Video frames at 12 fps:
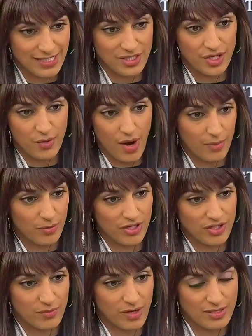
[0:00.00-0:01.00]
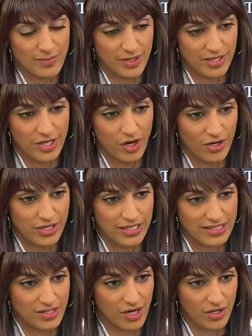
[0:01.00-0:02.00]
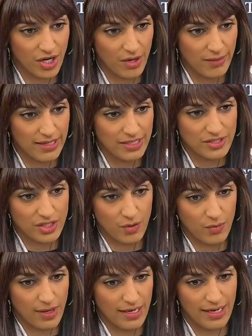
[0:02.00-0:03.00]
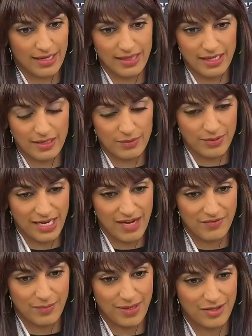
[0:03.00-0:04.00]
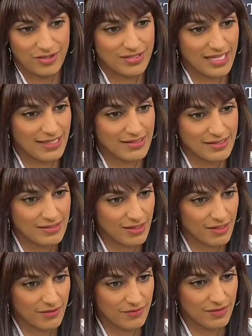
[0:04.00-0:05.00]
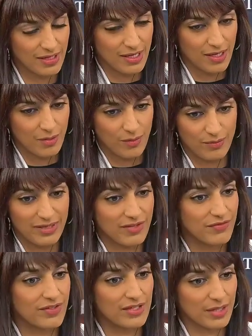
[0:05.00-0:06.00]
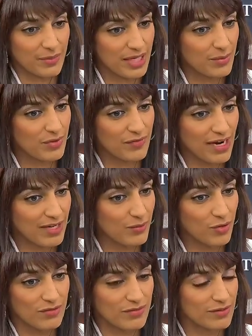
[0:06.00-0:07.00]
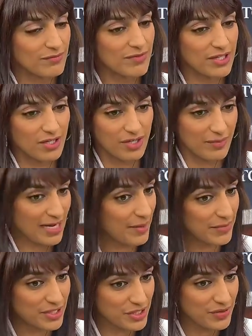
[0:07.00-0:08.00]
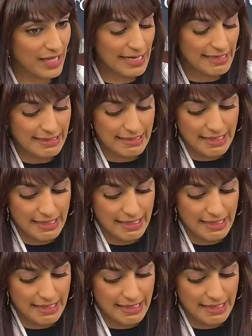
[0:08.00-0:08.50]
As you know, Operation Prosperity Guardian is ongoing. So when I think we have a better sense of when we can feel like we can provide more of a figure, I'd be happy to do that.